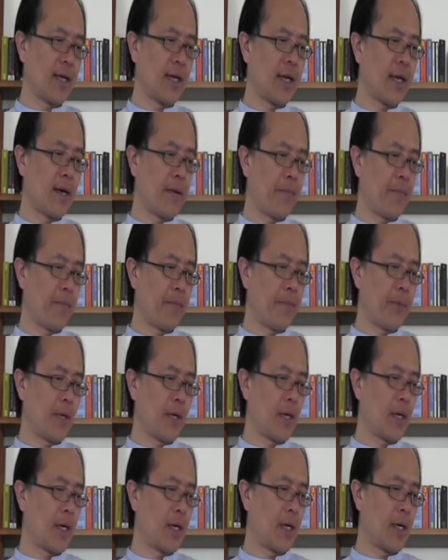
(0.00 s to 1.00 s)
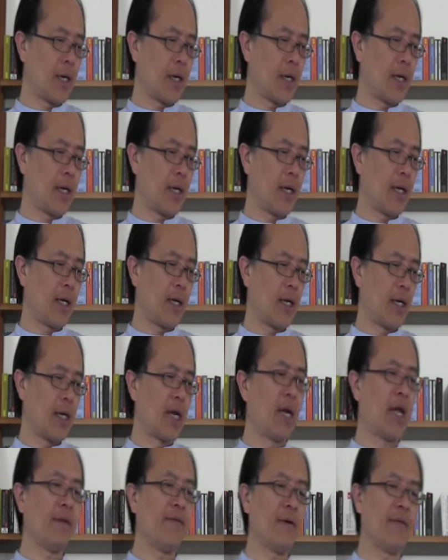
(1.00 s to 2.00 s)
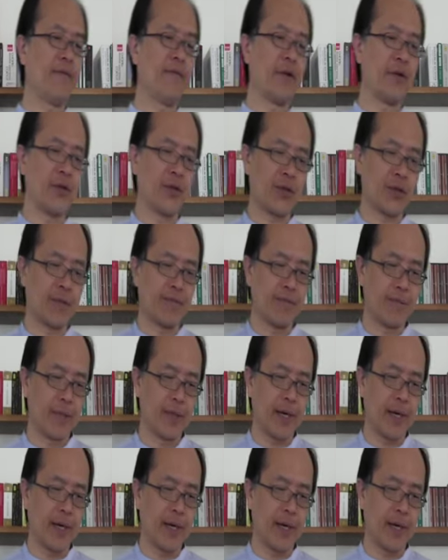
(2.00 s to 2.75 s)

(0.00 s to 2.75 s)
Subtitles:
number 11 first.